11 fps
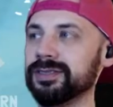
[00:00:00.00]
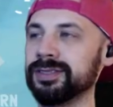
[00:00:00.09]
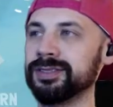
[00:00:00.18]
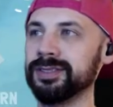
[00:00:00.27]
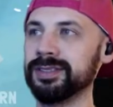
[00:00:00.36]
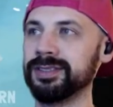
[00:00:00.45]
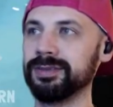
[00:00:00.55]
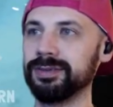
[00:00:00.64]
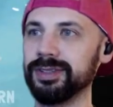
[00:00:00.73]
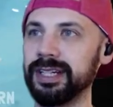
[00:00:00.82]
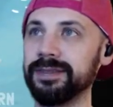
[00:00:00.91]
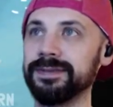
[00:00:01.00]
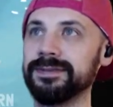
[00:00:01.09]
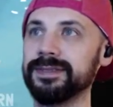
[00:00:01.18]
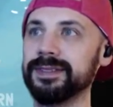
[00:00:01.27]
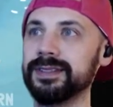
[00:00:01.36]
Good
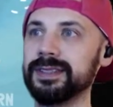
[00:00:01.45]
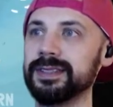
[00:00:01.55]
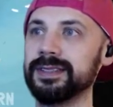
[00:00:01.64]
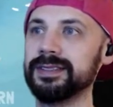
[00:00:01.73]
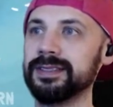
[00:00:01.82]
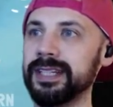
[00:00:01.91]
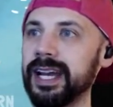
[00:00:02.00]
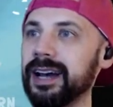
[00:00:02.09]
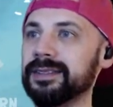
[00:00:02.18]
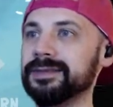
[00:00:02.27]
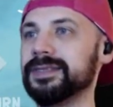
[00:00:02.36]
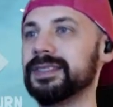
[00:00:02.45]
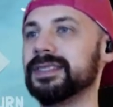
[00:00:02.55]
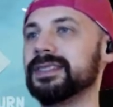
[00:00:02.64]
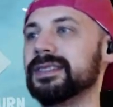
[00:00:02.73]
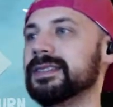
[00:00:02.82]
grief. Yeah.
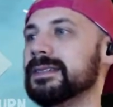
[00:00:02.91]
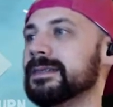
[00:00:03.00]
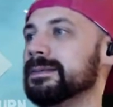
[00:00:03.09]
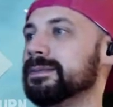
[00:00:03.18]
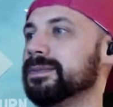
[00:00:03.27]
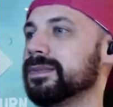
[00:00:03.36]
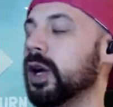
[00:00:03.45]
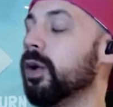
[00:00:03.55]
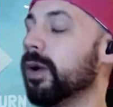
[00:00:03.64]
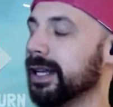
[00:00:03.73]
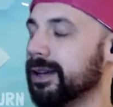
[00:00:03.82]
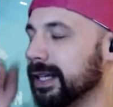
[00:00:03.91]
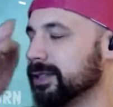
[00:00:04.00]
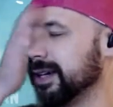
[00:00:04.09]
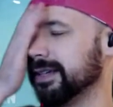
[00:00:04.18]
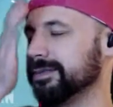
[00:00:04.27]
Oh wait, no, that's
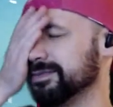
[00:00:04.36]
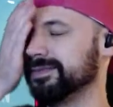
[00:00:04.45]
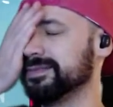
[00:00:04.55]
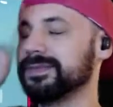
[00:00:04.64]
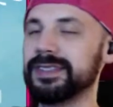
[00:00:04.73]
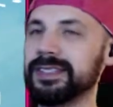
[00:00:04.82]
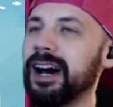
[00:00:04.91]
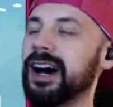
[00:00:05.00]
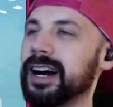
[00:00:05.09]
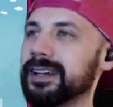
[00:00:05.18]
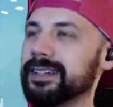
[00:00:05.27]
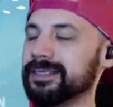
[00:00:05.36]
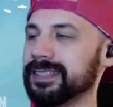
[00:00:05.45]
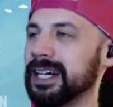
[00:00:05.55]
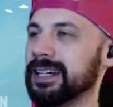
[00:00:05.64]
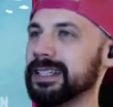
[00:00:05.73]
right. Odd
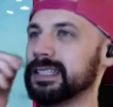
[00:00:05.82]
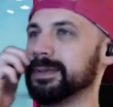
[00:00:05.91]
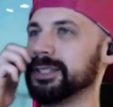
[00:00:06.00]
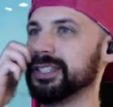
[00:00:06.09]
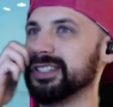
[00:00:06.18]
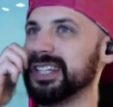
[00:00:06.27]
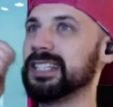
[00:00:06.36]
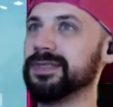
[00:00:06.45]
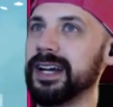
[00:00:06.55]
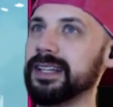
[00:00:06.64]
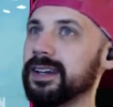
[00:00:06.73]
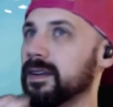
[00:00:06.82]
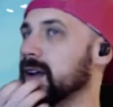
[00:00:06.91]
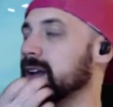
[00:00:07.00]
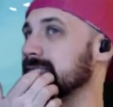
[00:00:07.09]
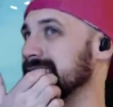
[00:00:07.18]
gets me shield. That's fine though,
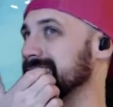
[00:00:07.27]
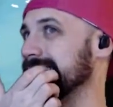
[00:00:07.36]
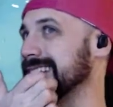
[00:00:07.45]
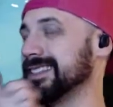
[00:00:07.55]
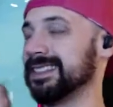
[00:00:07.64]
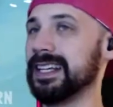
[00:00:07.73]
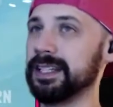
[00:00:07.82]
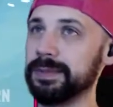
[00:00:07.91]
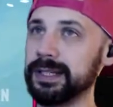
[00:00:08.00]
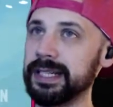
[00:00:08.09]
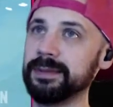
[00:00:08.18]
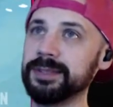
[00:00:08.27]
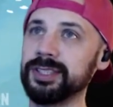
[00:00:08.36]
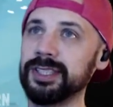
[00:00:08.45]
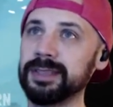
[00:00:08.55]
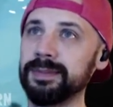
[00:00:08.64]
because this guy does nothing but damage. It
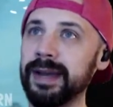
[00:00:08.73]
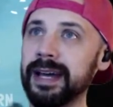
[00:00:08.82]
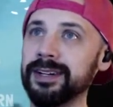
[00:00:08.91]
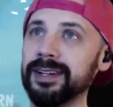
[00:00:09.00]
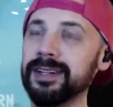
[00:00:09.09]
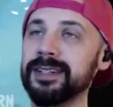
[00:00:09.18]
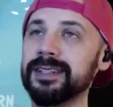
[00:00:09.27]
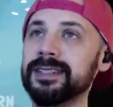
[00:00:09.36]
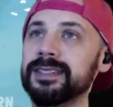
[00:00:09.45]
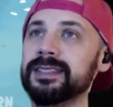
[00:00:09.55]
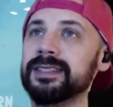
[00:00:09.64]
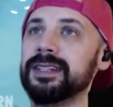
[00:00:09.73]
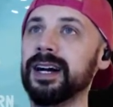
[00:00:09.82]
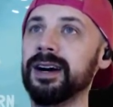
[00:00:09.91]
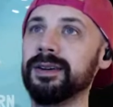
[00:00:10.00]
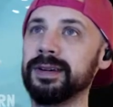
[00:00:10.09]
doesn't matter
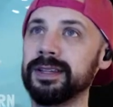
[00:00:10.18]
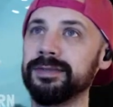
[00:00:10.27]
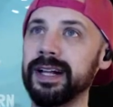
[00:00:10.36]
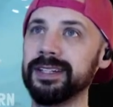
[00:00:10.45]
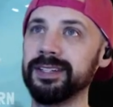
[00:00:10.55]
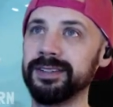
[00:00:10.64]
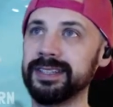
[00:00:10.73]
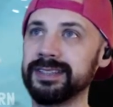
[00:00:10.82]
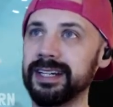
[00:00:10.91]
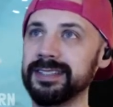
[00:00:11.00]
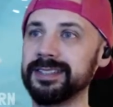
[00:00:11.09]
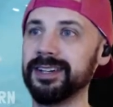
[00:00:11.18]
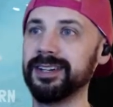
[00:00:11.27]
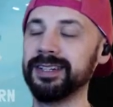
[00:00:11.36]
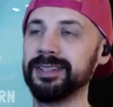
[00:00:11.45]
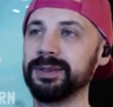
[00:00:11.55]
what the value of his dice
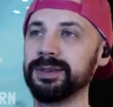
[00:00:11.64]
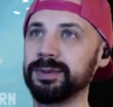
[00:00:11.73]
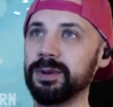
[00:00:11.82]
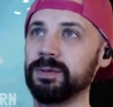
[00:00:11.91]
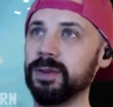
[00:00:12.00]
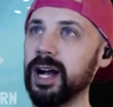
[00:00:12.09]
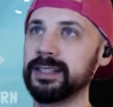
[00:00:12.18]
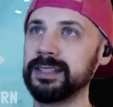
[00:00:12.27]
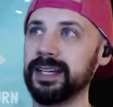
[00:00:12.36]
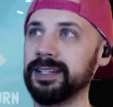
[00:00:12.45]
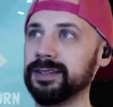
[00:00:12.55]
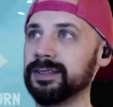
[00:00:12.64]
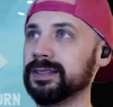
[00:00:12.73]
are. He'll throw rocks at you.